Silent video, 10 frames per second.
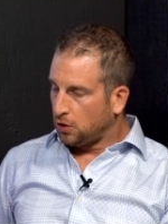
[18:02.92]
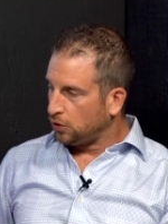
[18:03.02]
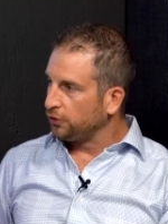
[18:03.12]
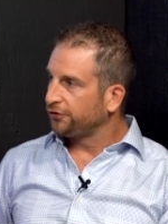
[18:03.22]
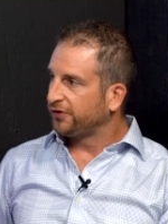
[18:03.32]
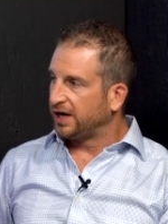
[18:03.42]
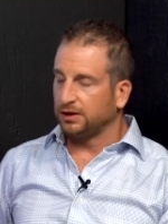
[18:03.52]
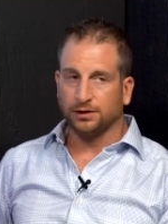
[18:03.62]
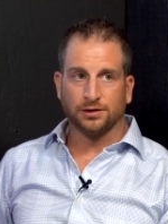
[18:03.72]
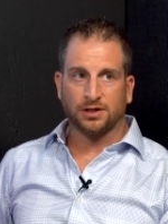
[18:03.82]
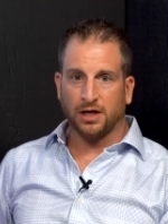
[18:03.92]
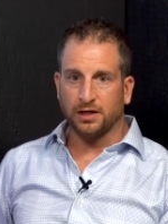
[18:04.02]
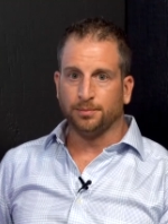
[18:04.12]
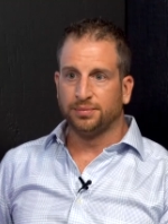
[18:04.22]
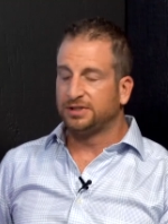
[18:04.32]
wholesaler
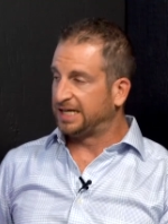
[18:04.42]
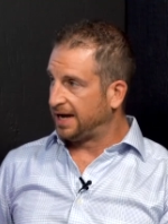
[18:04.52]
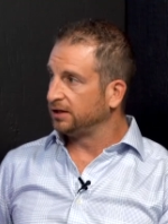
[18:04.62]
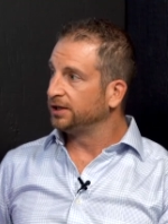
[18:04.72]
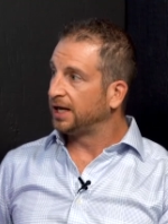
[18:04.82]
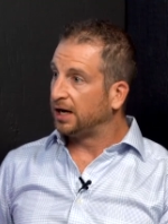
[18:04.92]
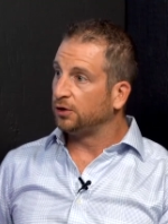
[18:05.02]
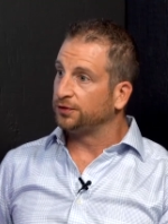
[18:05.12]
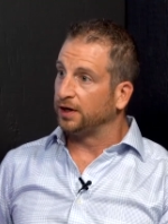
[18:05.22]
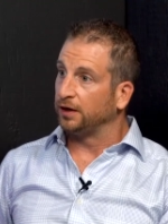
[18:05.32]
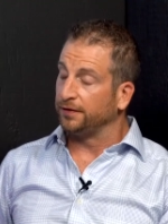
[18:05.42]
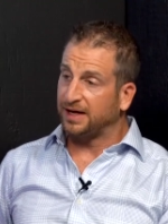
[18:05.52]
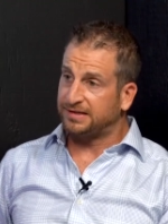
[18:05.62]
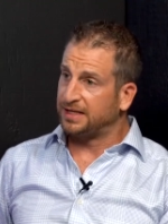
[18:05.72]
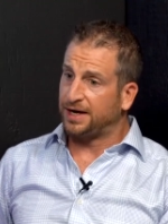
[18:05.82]
type talent out there. And
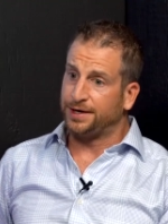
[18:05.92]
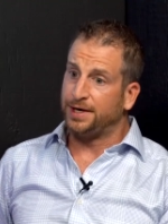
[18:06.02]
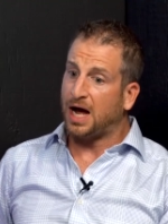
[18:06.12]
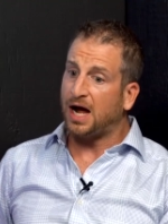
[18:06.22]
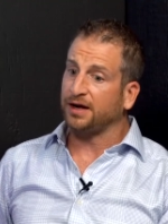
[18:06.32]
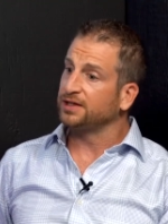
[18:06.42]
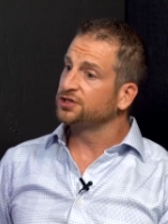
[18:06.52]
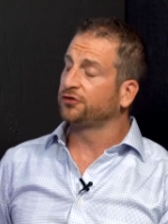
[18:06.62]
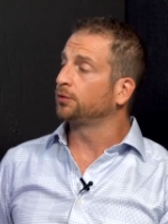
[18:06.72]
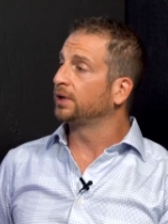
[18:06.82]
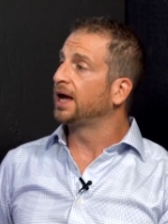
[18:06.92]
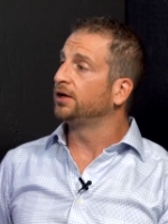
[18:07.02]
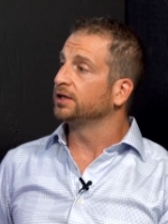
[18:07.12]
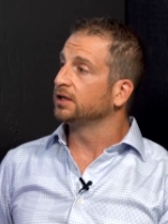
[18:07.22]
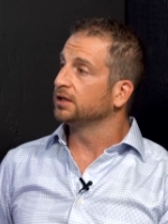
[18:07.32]
that's not a knock. That's just a
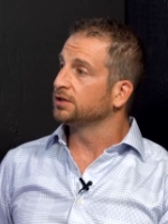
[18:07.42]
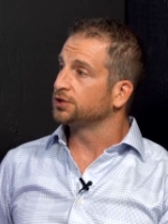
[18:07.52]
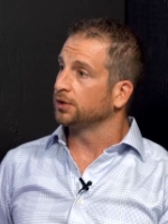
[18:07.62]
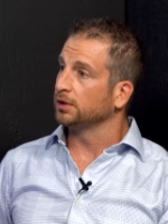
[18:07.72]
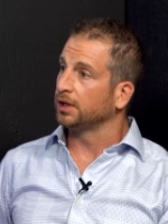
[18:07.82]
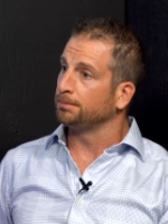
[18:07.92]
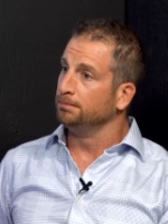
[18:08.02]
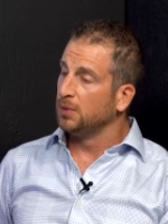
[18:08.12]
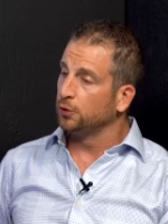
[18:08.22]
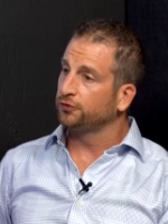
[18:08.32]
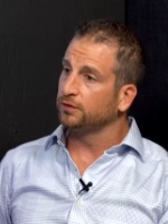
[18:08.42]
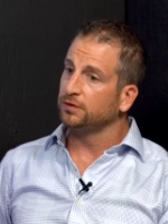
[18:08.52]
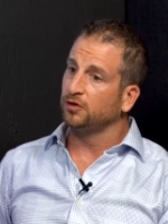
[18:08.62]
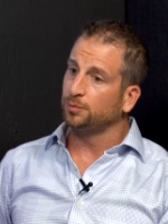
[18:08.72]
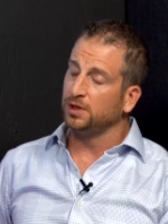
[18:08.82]
reality of the industry. Like, most
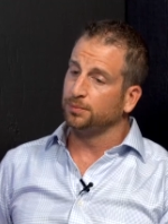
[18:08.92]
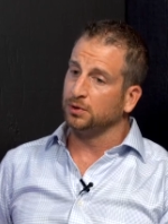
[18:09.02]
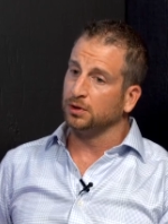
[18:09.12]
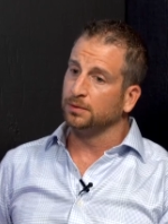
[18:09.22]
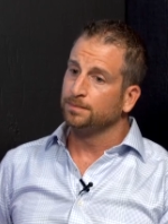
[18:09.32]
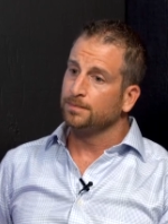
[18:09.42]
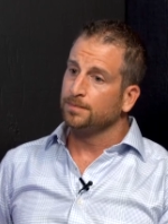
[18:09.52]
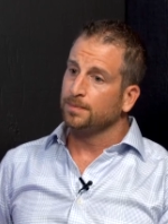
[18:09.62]
of these people,